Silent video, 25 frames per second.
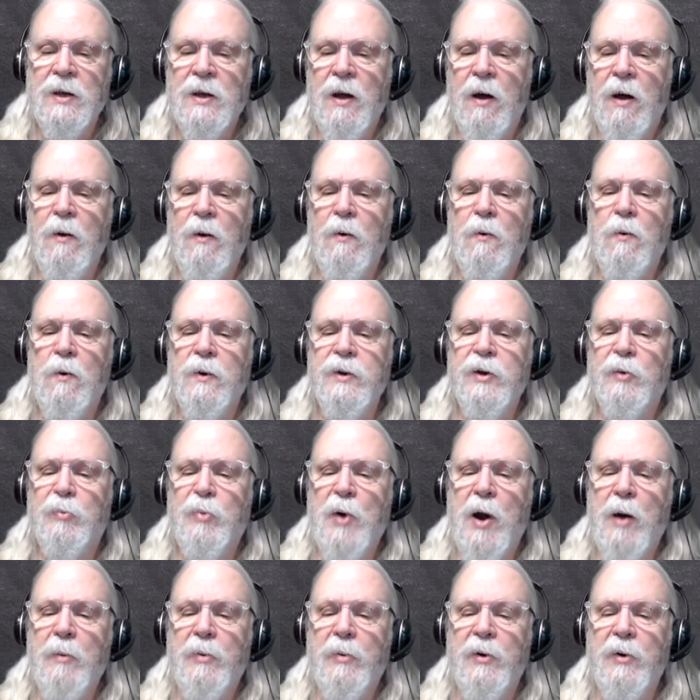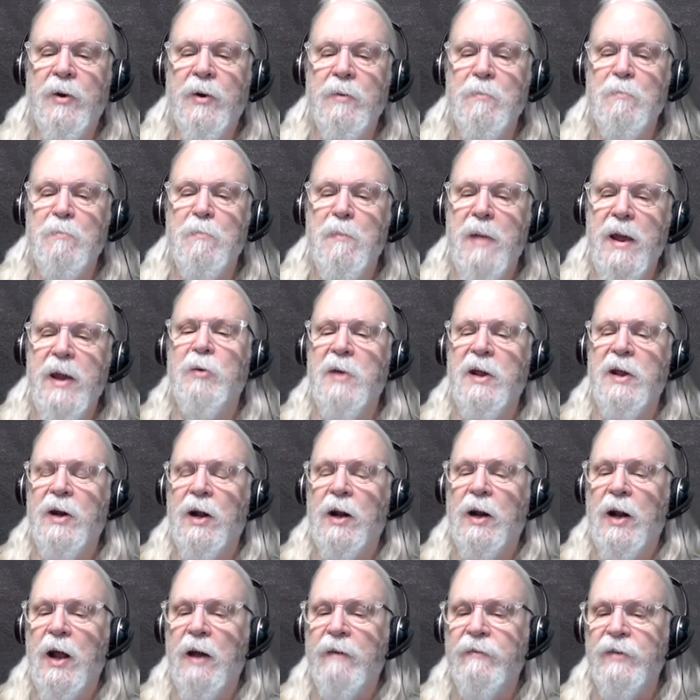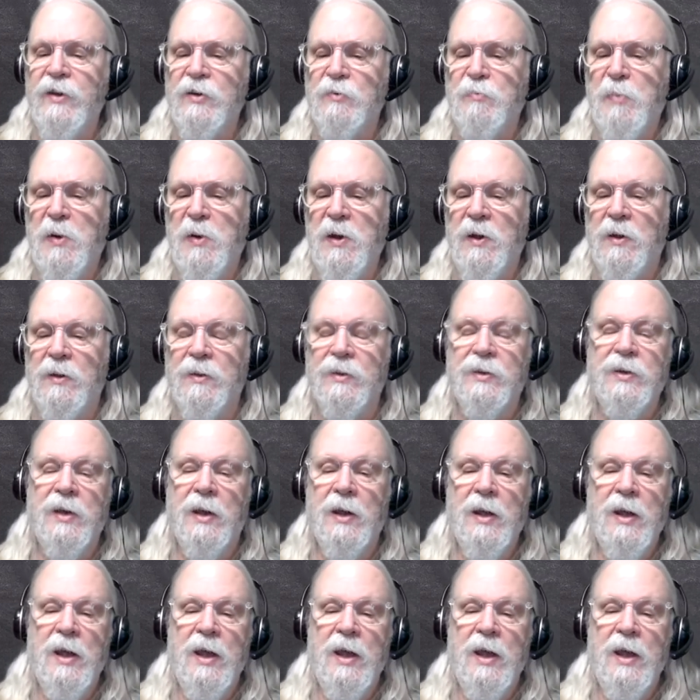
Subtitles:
"Oh, well, your property may or may not have these pins."